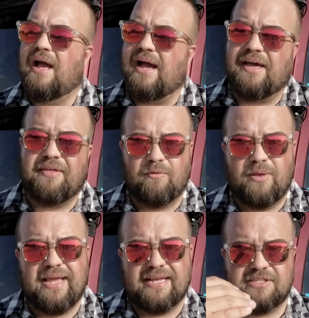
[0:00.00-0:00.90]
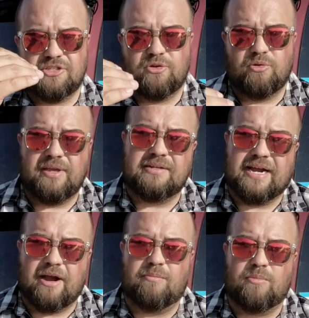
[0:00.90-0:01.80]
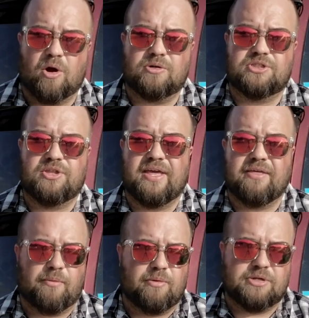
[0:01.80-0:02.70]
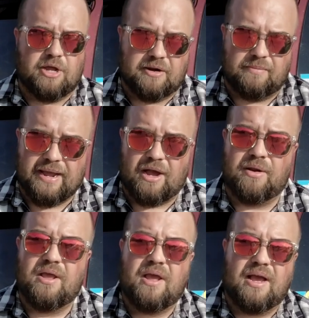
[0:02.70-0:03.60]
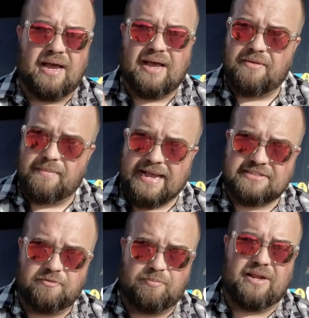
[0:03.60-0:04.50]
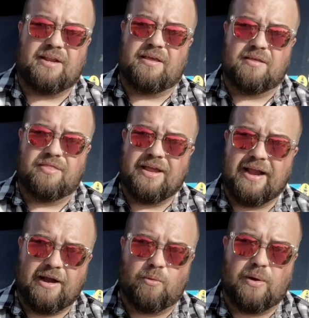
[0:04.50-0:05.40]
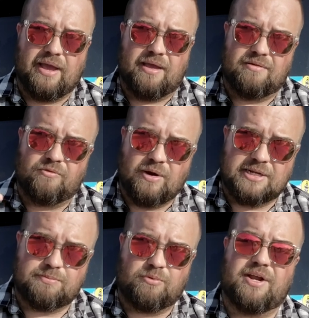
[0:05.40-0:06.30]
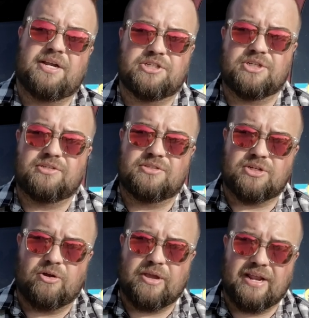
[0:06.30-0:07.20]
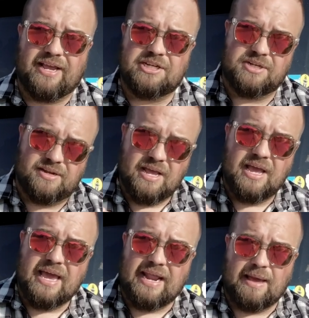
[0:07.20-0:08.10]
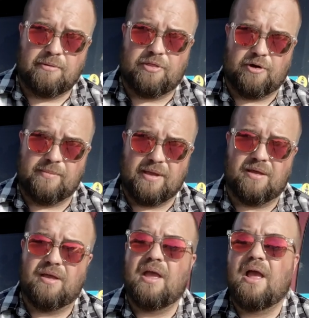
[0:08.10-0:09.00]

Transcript: That really gets us through the entire March thing that we were talking about, the massive bleeding, the airway, respiration, circulation, and hypothermia.